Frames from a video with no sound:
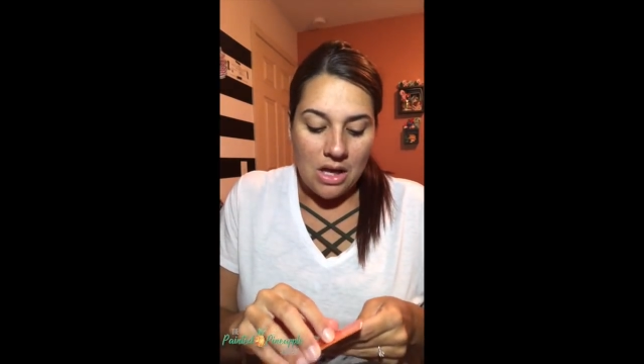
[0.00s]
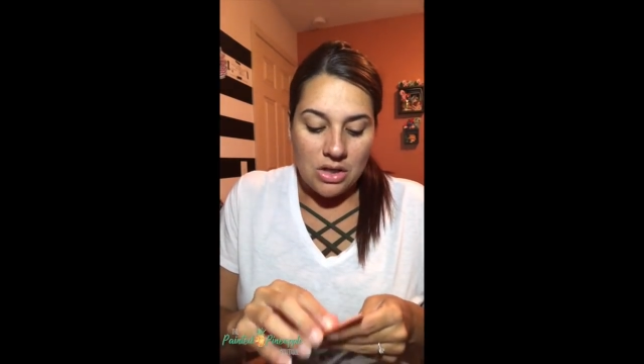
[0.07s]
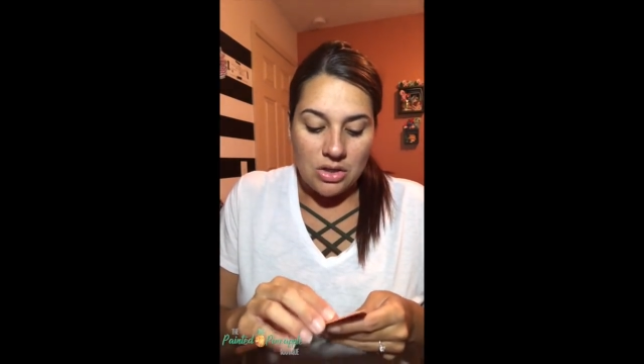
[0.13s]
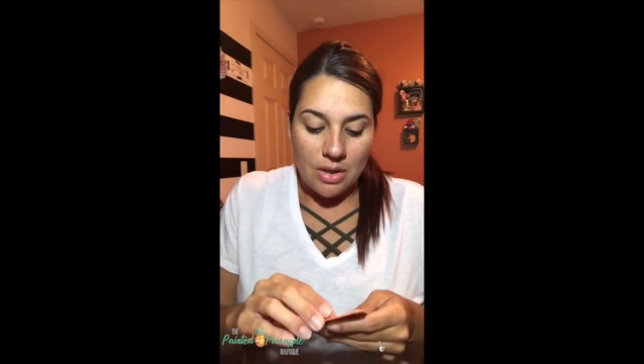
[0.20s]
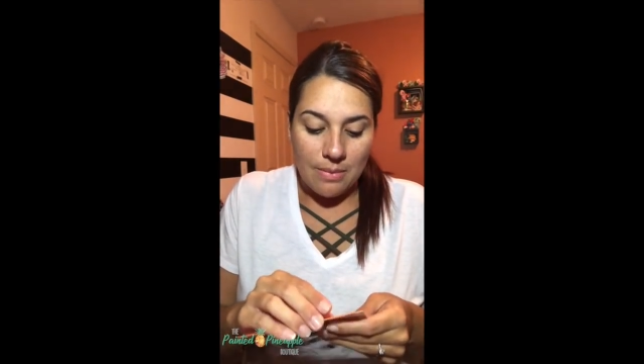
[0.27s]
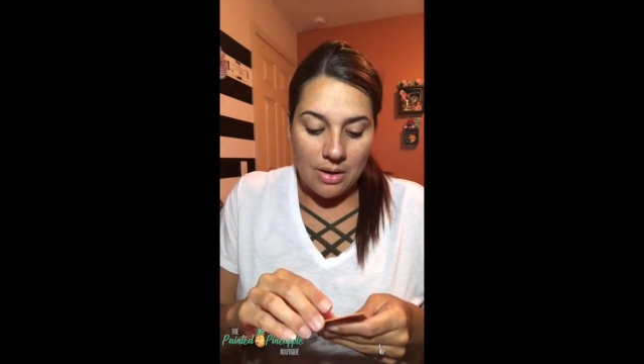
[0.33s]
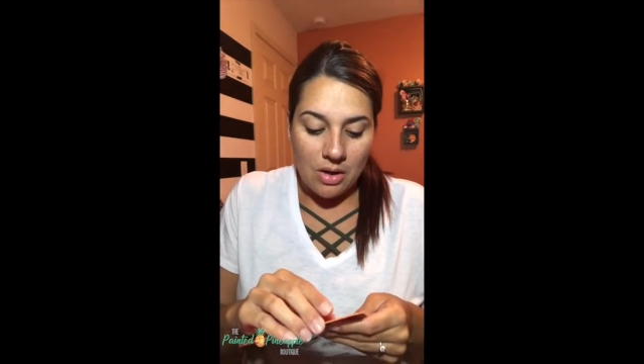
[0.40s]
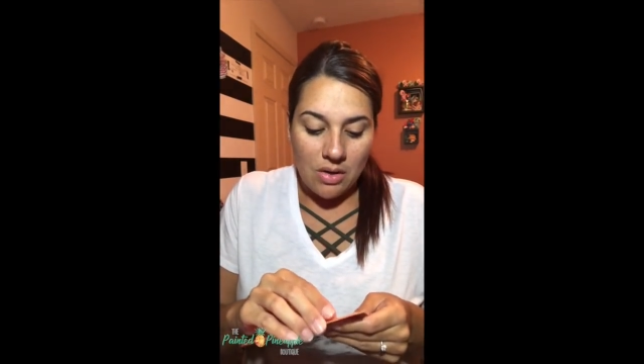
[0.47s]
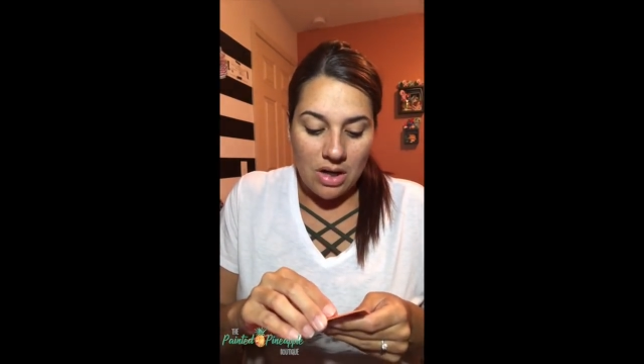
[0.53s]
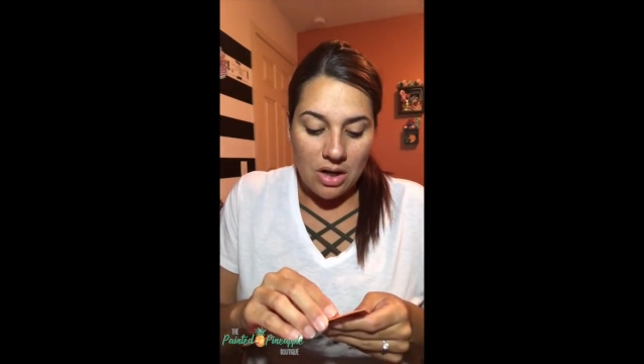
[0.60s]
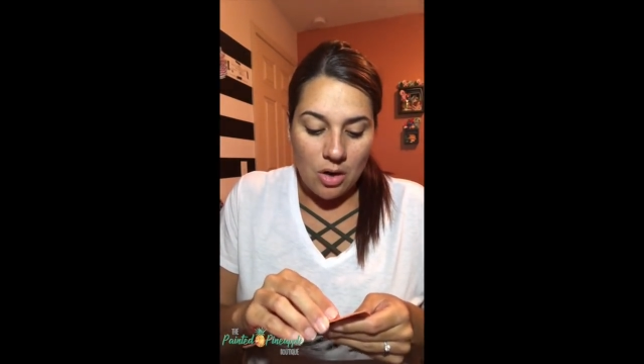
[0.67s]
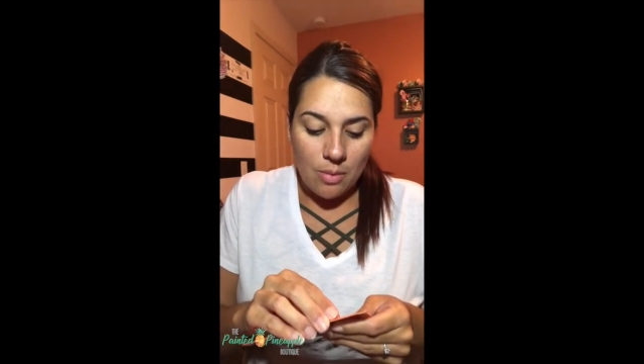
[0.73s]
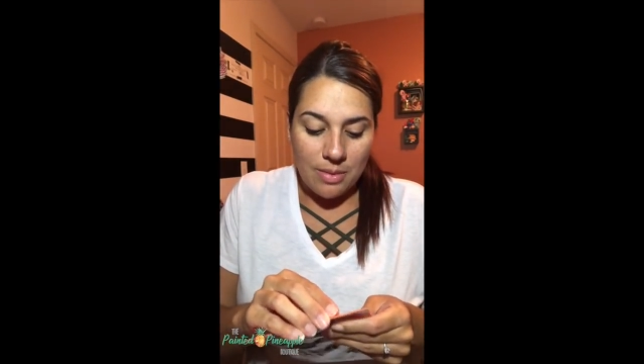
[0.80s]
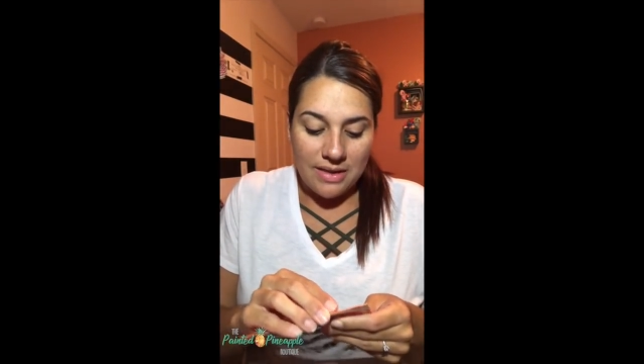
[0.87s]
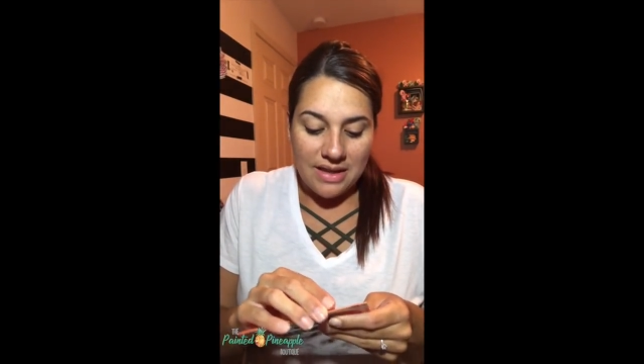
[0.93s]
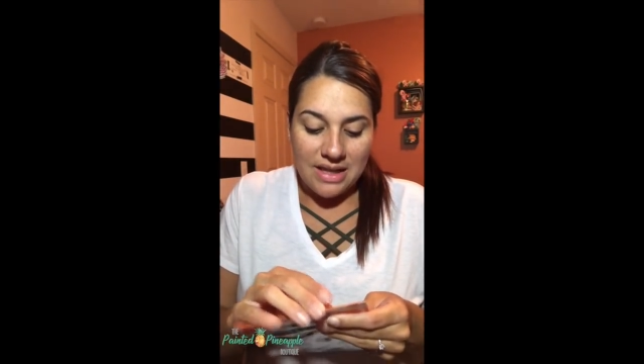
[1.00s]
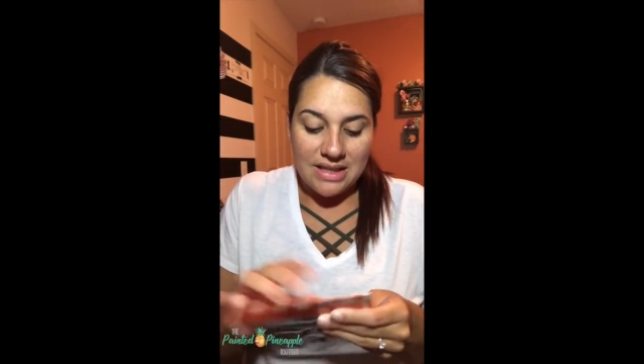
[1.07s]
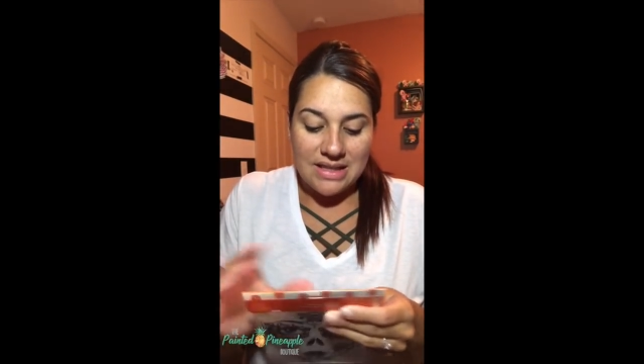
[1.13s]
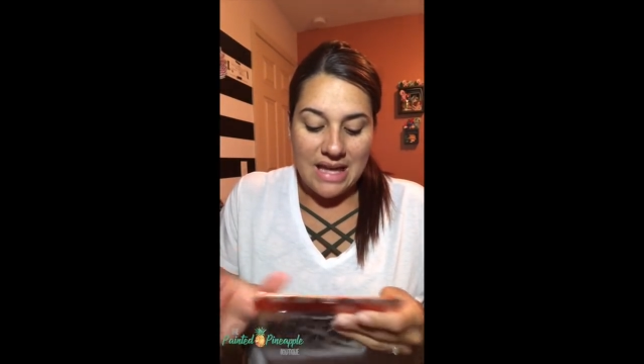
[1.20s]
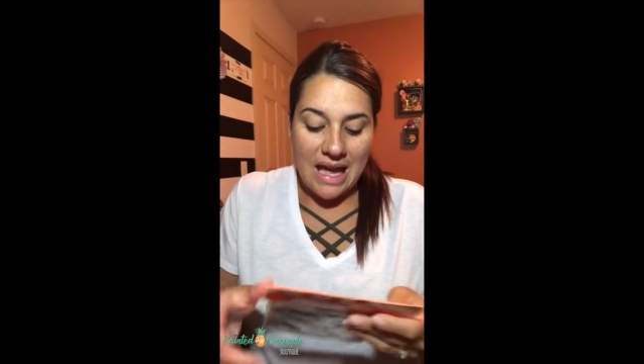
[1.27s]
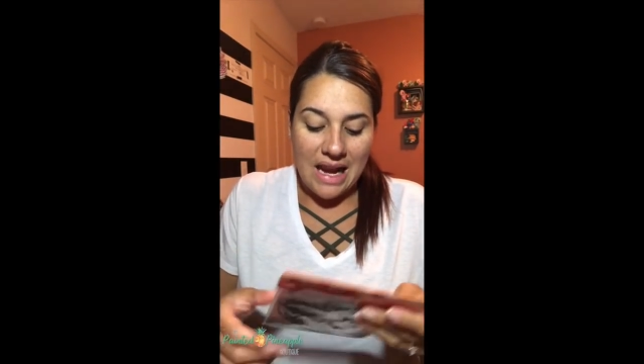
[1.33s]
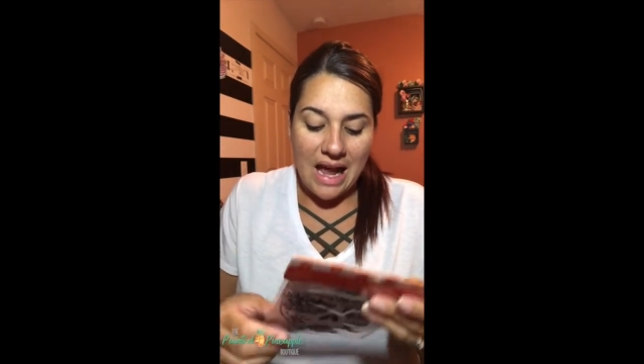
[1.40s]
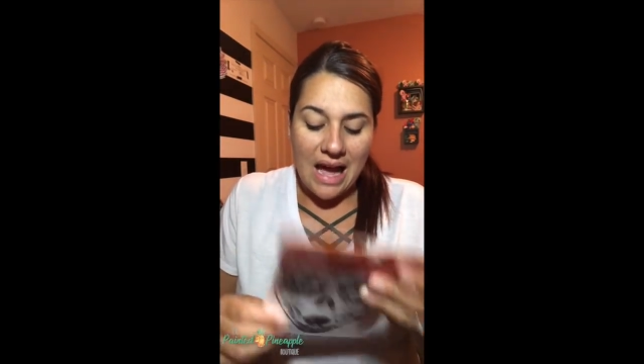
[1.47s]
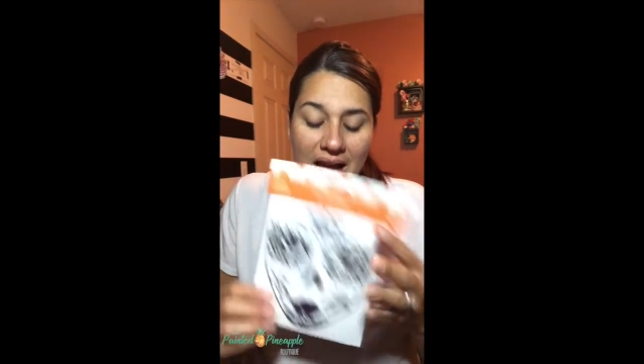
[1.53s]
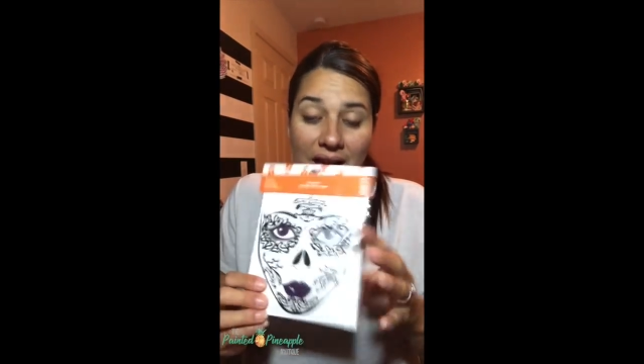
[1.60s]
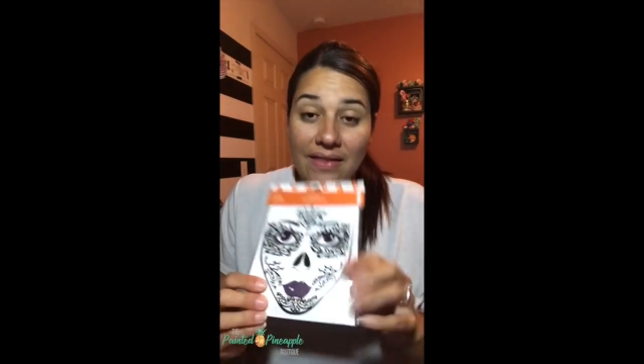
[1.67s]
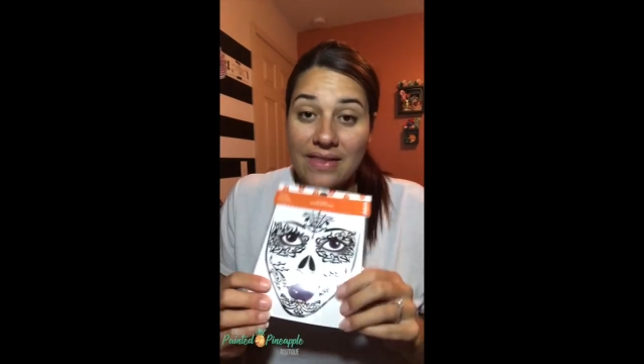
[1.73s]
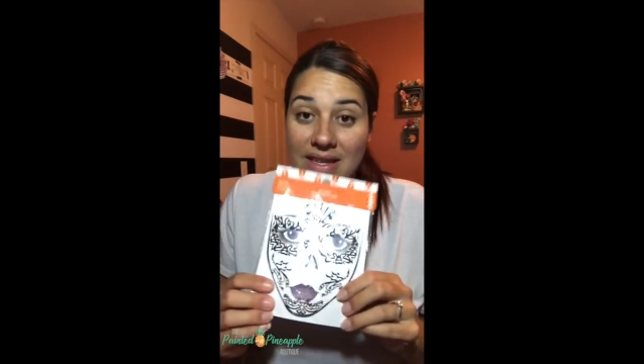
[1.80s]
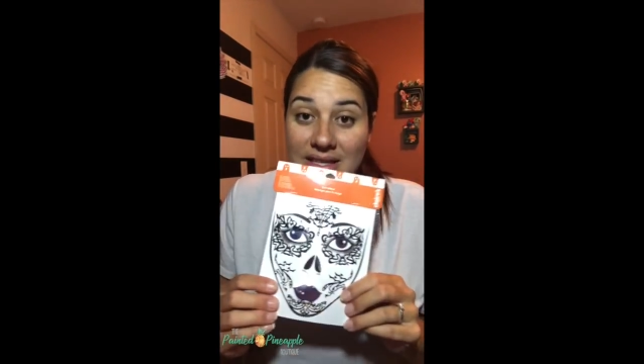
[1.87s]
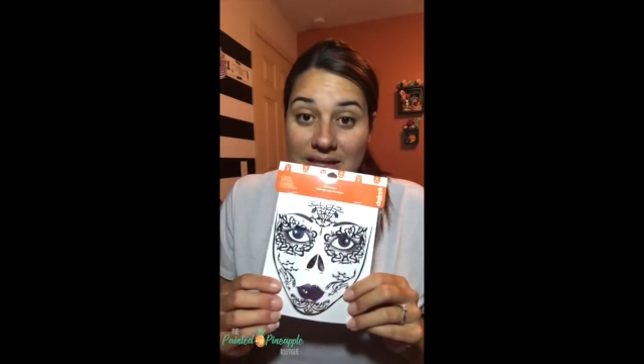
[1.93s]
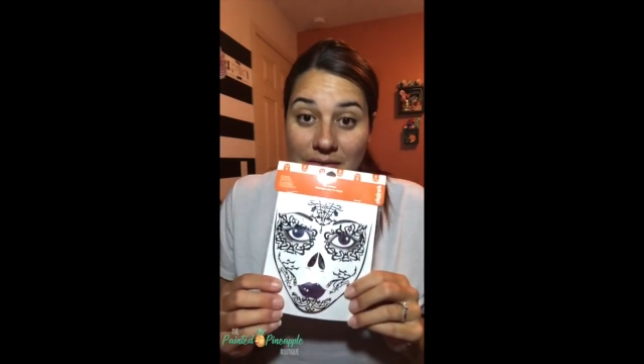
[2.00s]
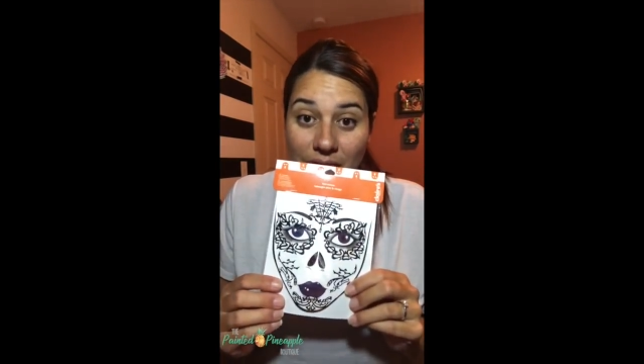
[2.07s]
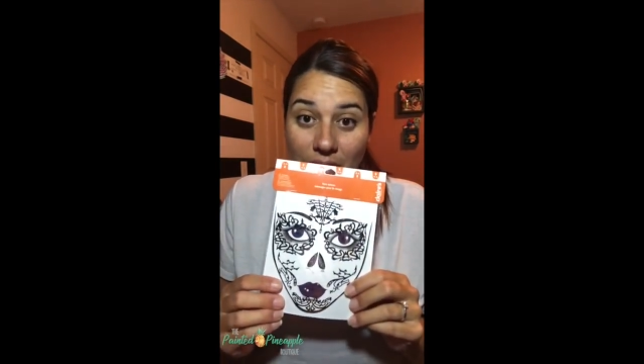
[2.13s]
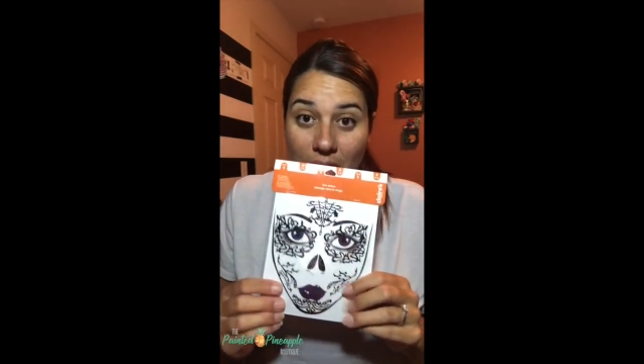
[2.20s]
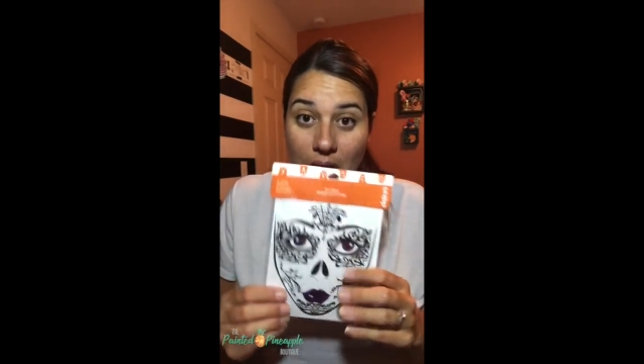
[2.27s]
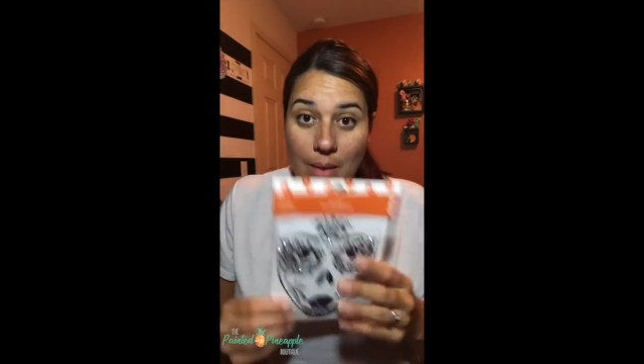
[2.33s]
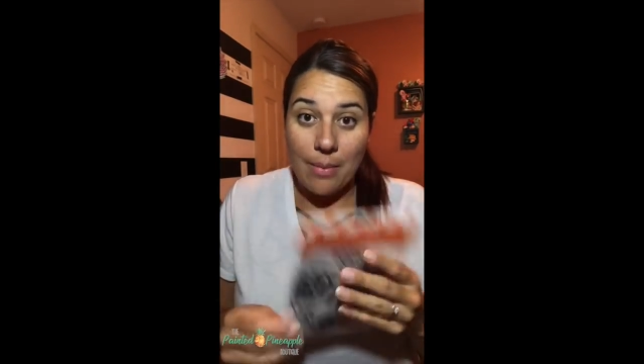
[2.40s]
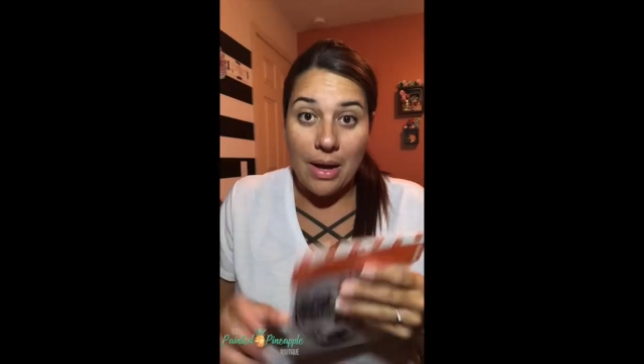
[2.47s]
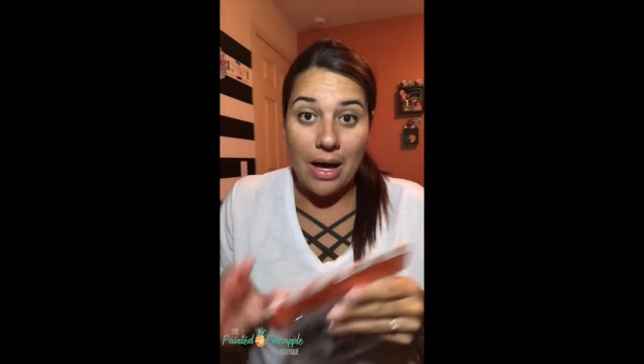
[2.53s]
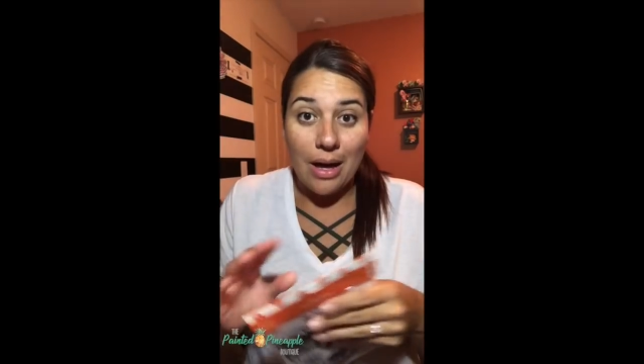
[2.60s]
So I'm gonna go ahead and open this, and I got this from